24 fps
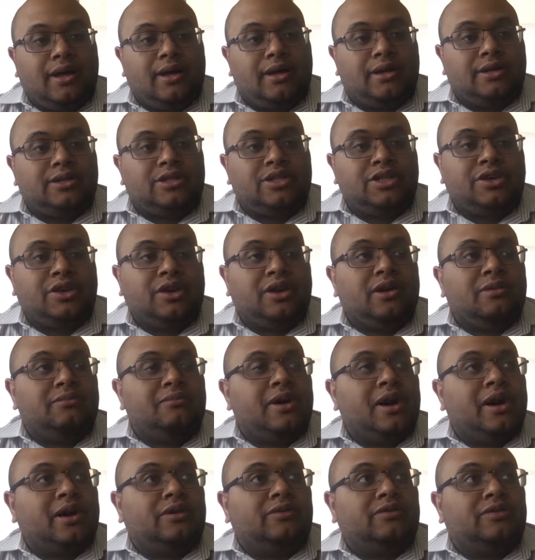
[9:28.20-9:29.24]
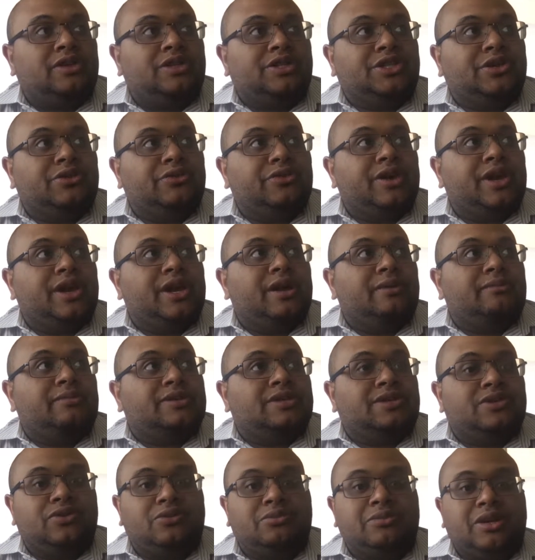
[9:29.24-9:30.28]
took a bottle of Listerine. I'm
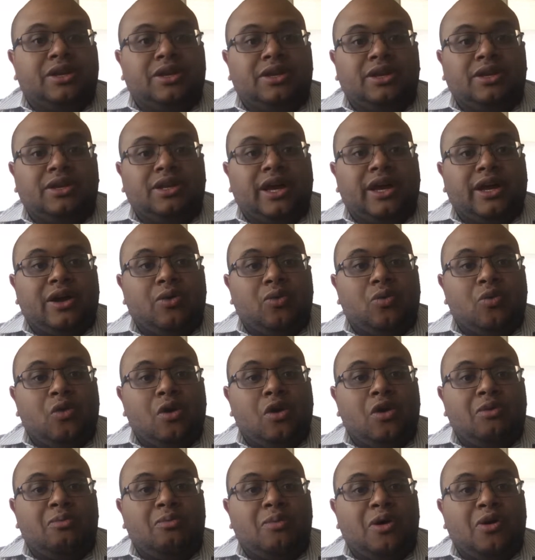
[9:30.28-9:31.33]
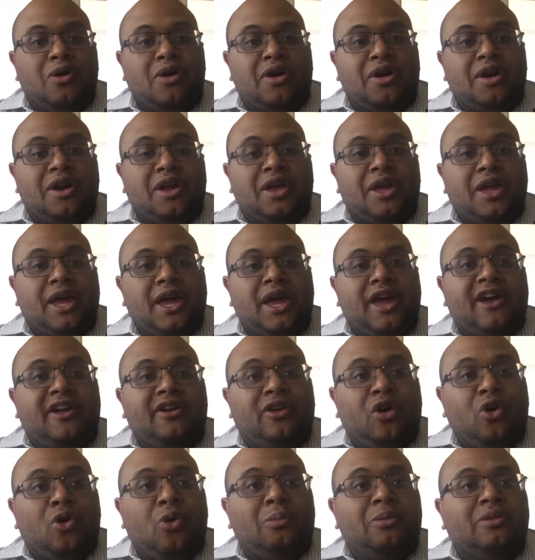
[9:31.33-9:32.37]
assuming it looked like a Walmart, and
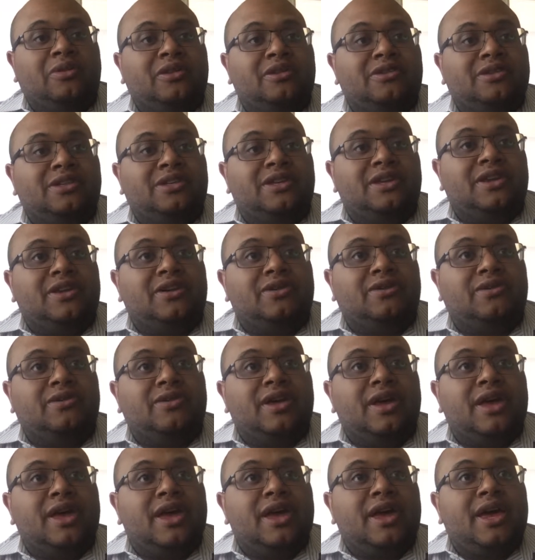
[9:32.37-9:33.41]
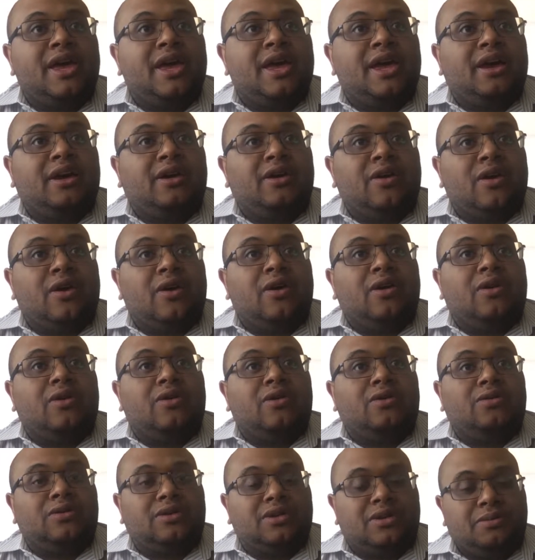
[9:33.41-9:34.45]
opened the seal,
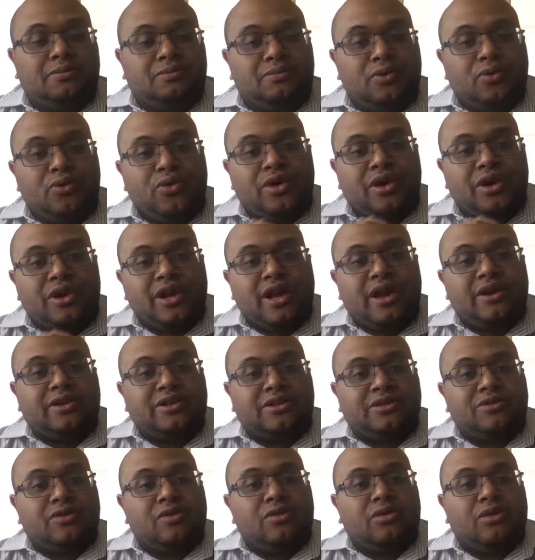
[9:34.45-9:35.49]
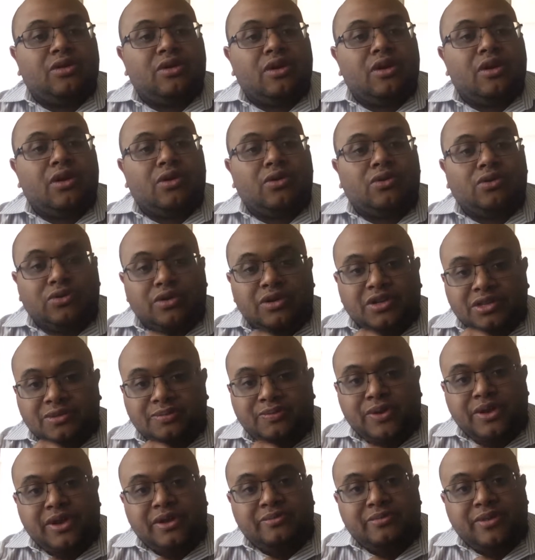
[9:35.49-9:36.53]
gargled, poured it down his throat, gargled,
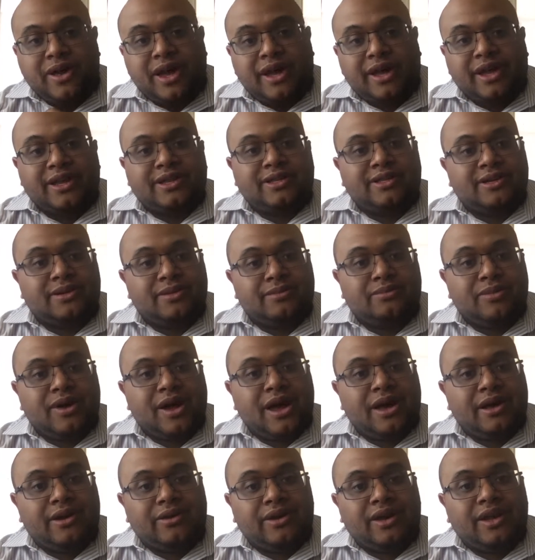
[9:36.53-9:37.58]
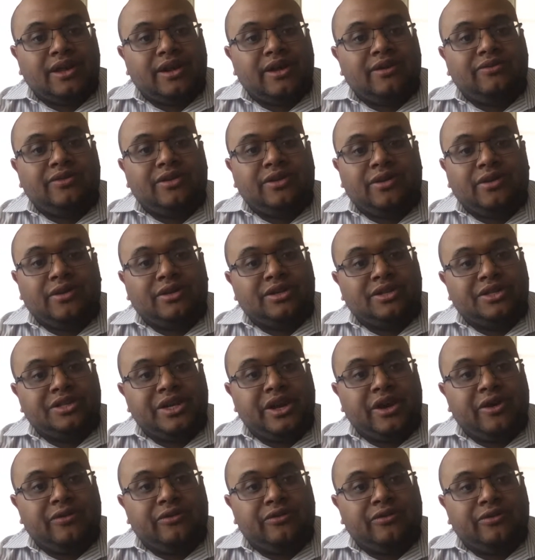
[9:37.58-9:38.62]
spit it back into the bottle, and left it on the
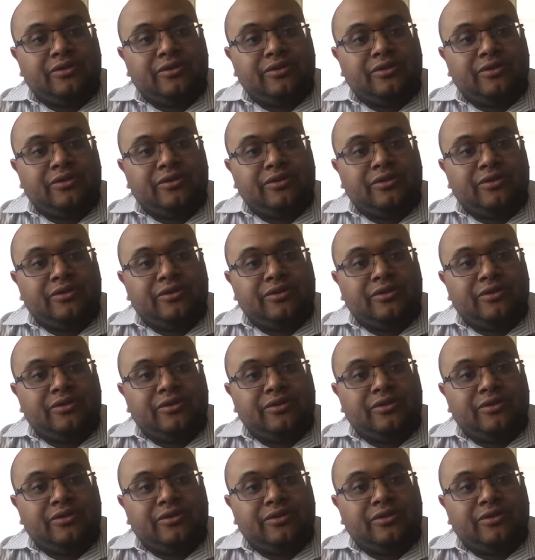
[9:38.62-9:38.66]
shelf.